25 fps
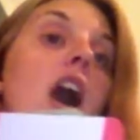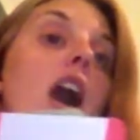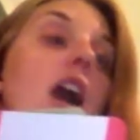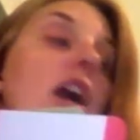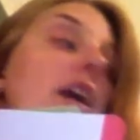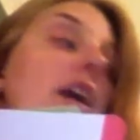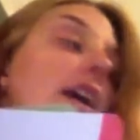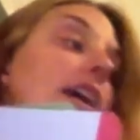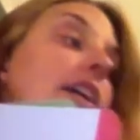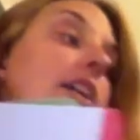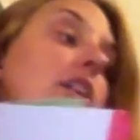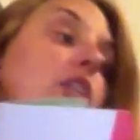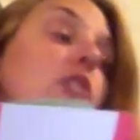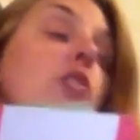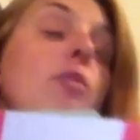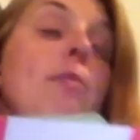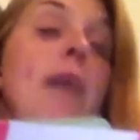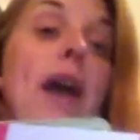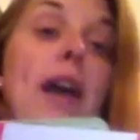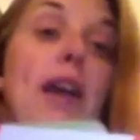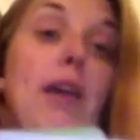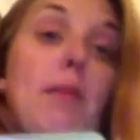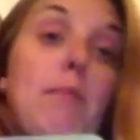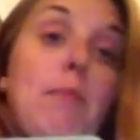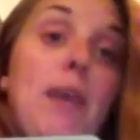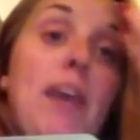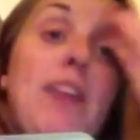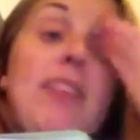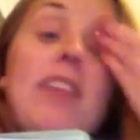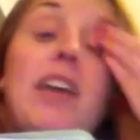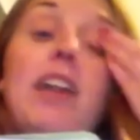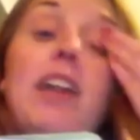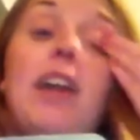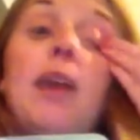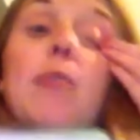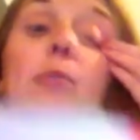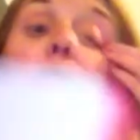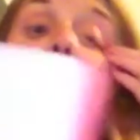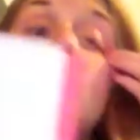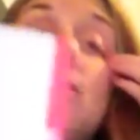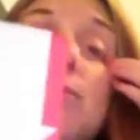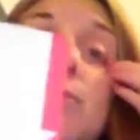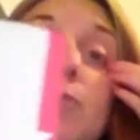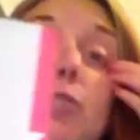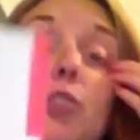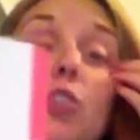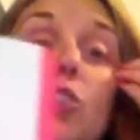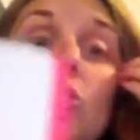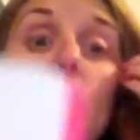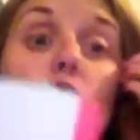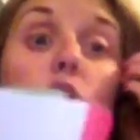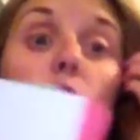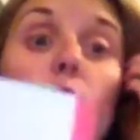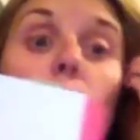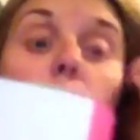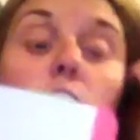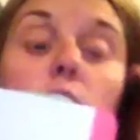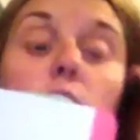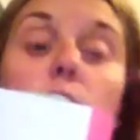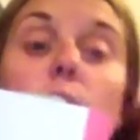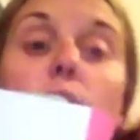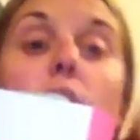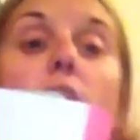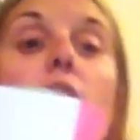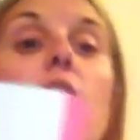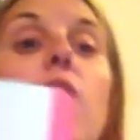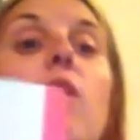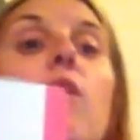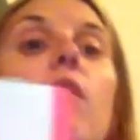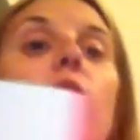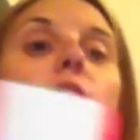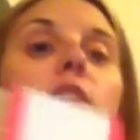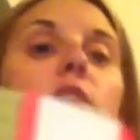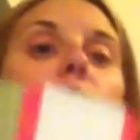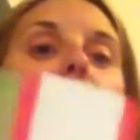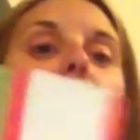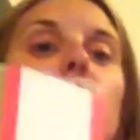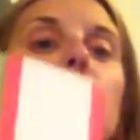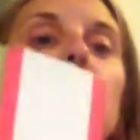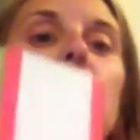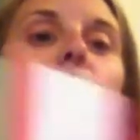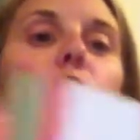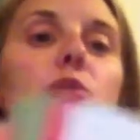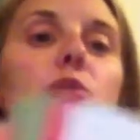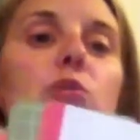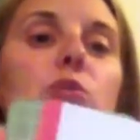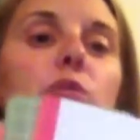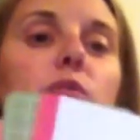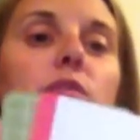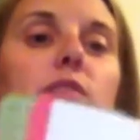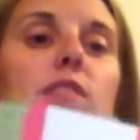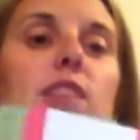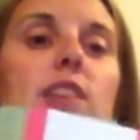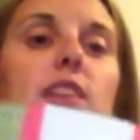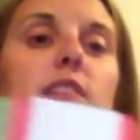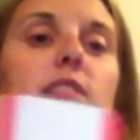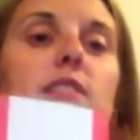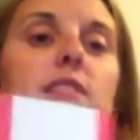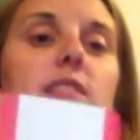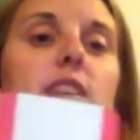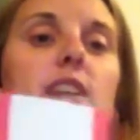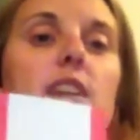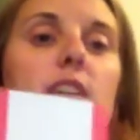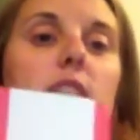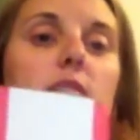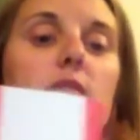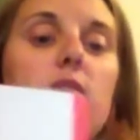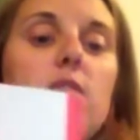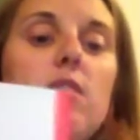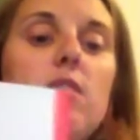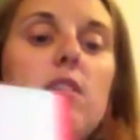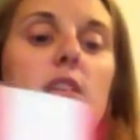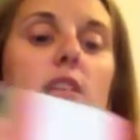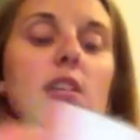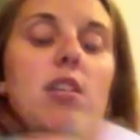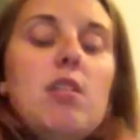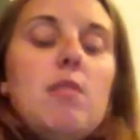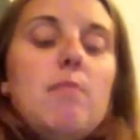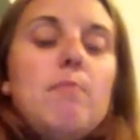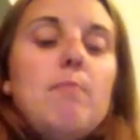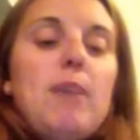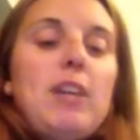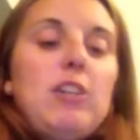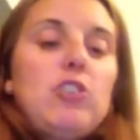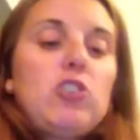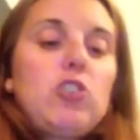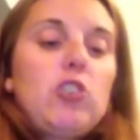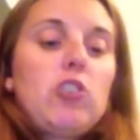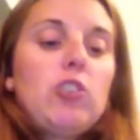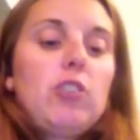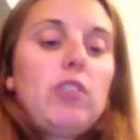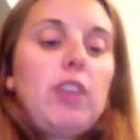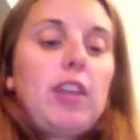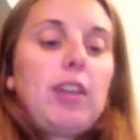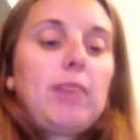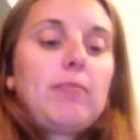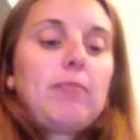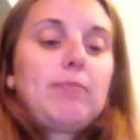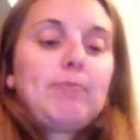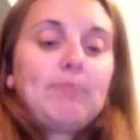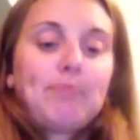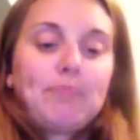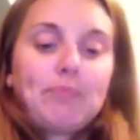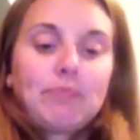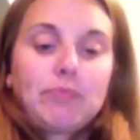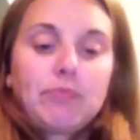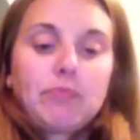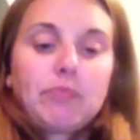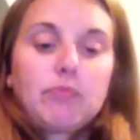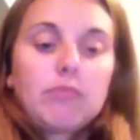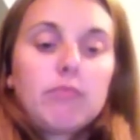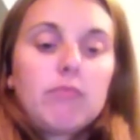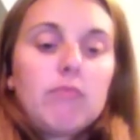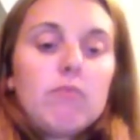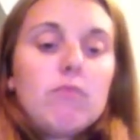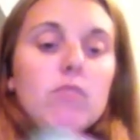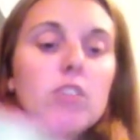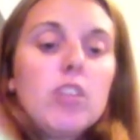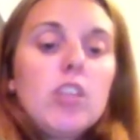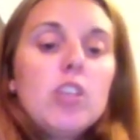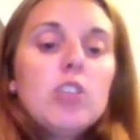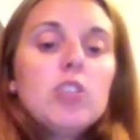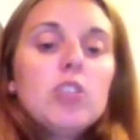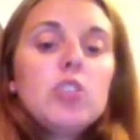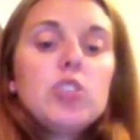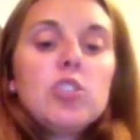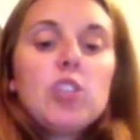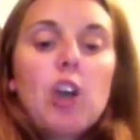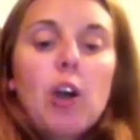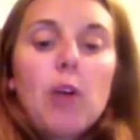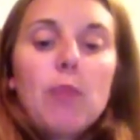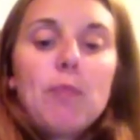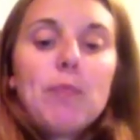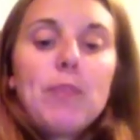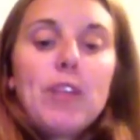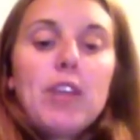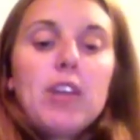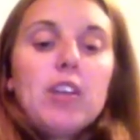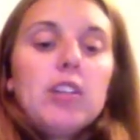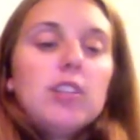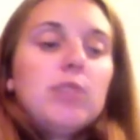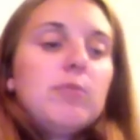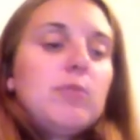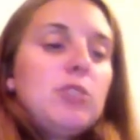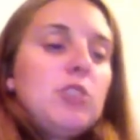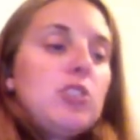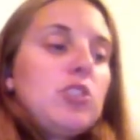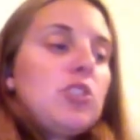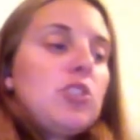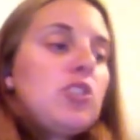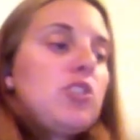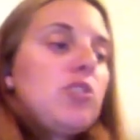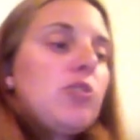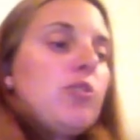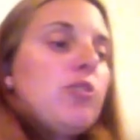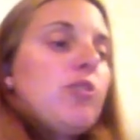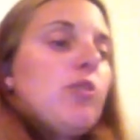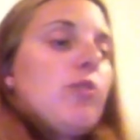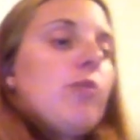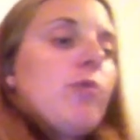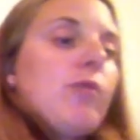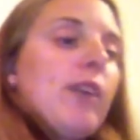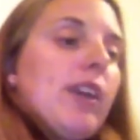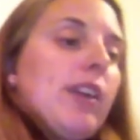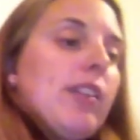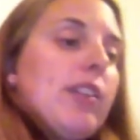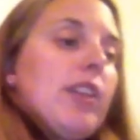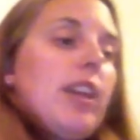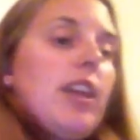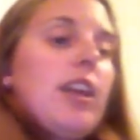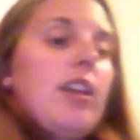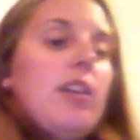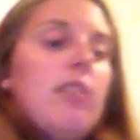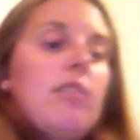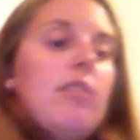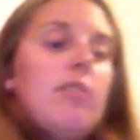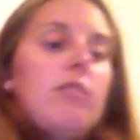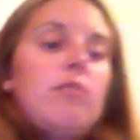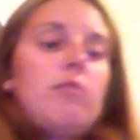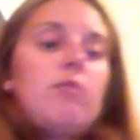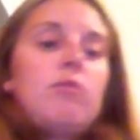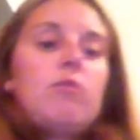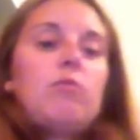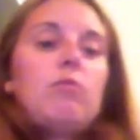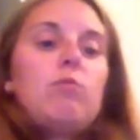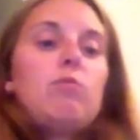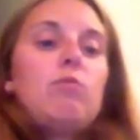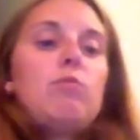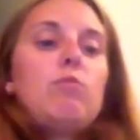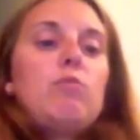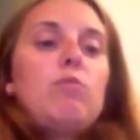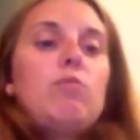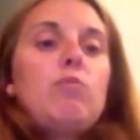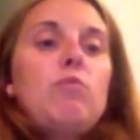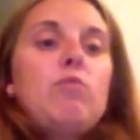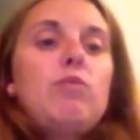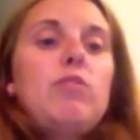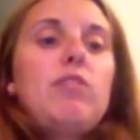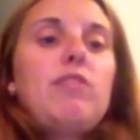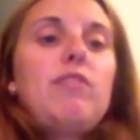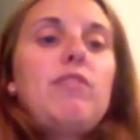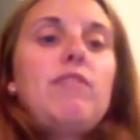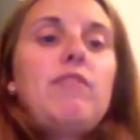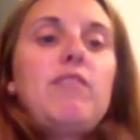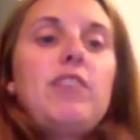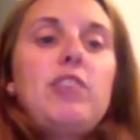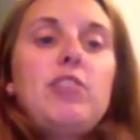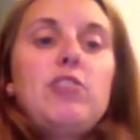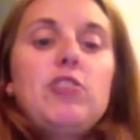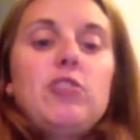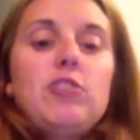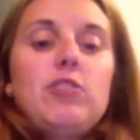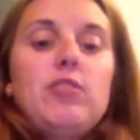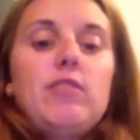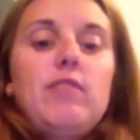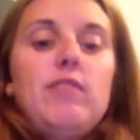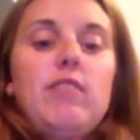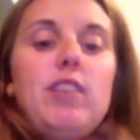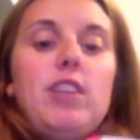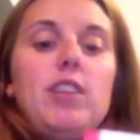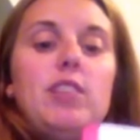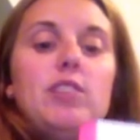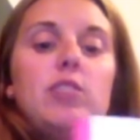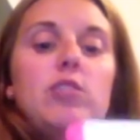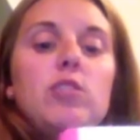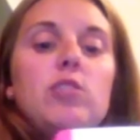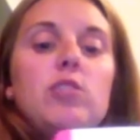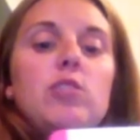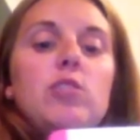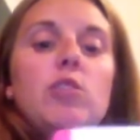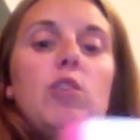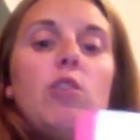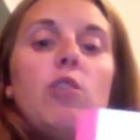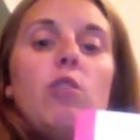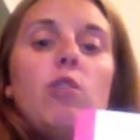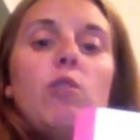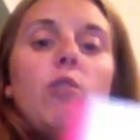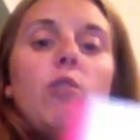I could go back and pick that up, because I'm going to show you how I use 2 of these in my journaling. So let me just show you quickly the features of these. So